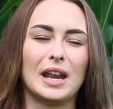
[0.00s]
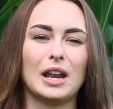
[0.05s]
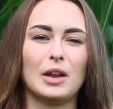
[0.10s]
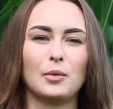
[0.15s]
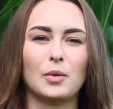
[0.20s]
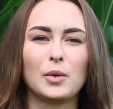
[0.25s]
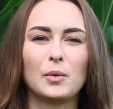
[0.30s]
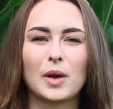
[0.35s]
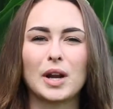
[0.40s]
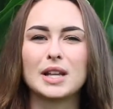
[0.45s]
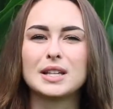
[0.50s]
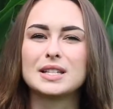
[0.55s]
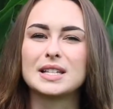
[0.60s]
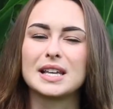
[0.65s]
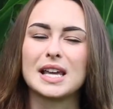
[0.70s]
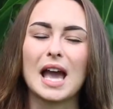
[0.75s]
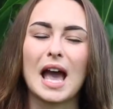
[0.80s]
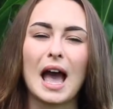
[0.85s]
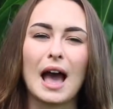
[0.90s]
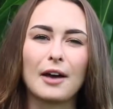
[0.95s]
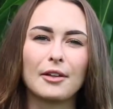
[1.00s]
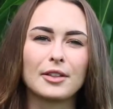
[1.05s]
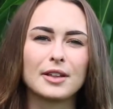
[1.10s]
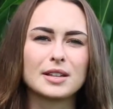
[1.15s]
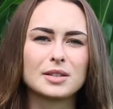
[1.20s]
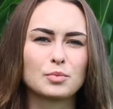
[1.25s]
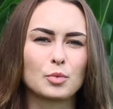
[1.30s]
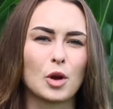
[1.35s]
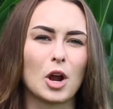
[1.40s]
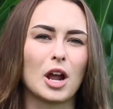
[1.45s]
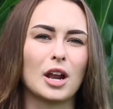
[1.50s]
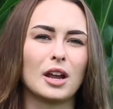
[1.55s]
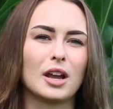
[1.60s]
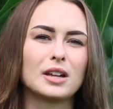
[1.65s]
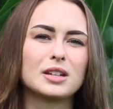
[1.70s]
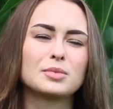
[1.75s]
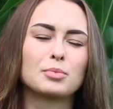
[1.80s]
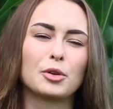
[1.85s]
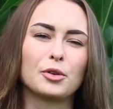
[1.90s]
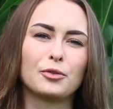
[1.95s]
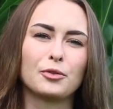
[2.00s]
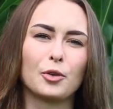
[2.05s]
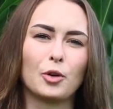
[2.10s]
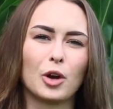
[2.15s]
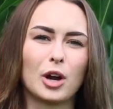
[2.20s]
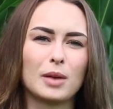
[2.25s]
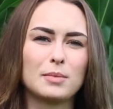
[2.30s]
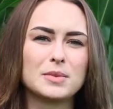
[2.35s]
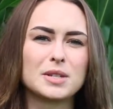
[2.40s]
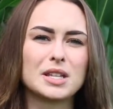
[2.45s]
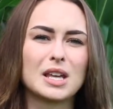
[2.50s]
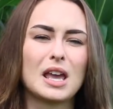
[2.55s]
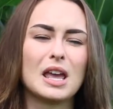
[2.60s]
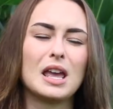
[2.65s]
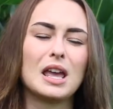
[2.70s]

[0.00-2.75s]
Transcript: and we want to see how this product performs